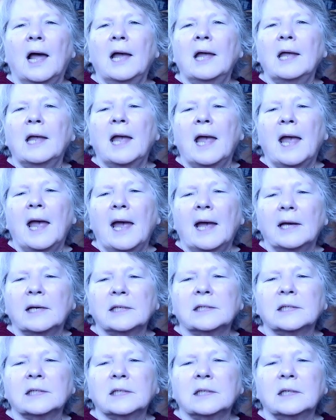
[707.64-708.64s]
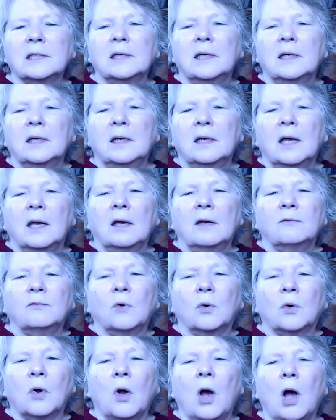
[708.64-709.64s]
I ask
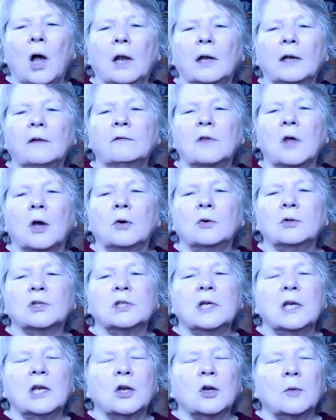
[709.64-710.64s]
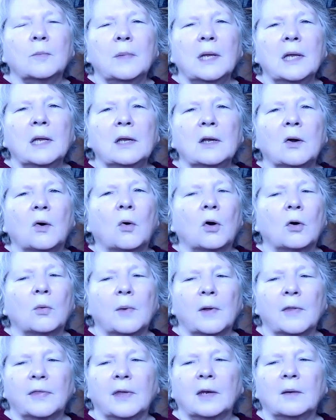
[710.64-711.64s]
for all of those near me
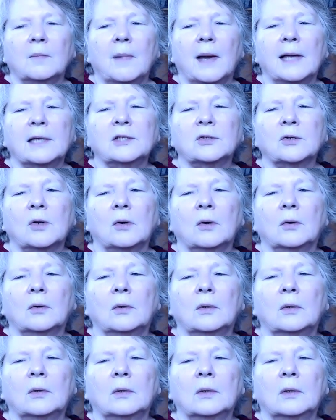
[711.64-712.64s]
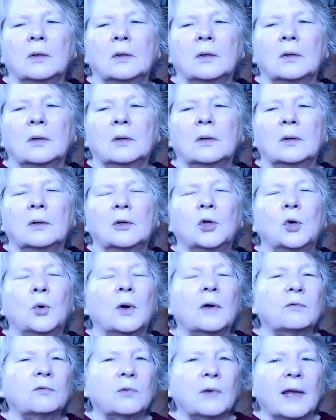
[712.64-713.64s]
or within my circle
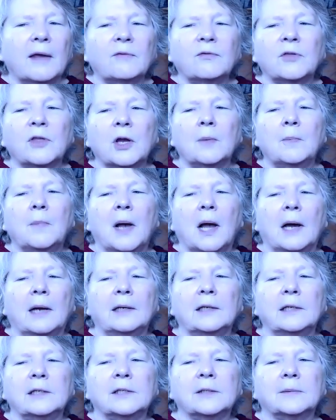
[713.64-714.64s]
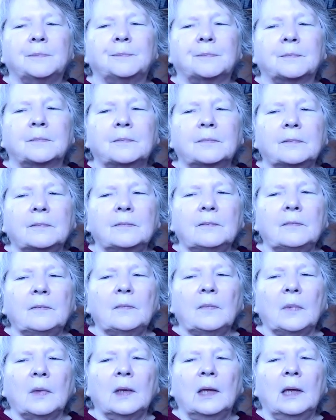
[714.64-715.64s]
who have left their bodies
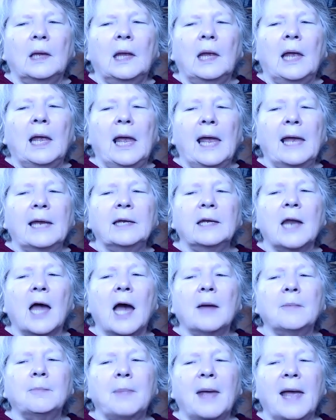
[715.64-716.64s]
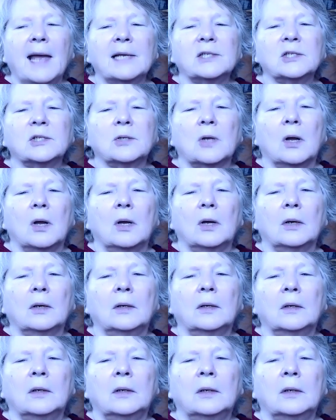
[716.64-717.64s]
and not passed
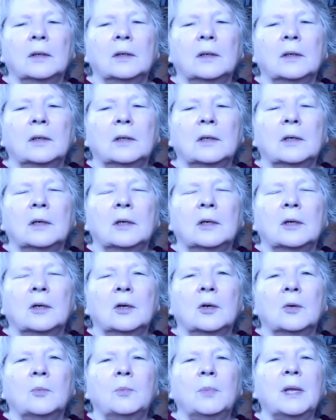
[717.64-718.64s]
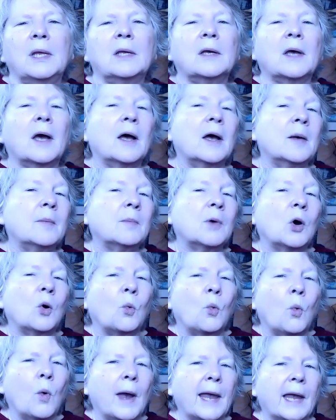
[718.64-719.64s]
on become
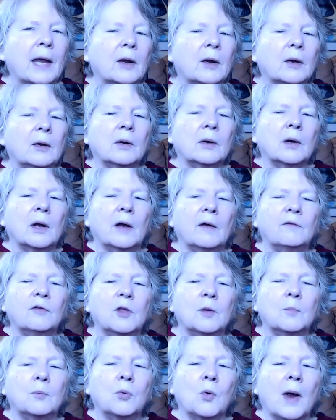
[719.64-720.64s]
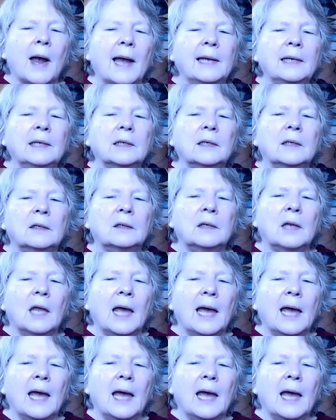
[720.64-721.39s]
aware of the bright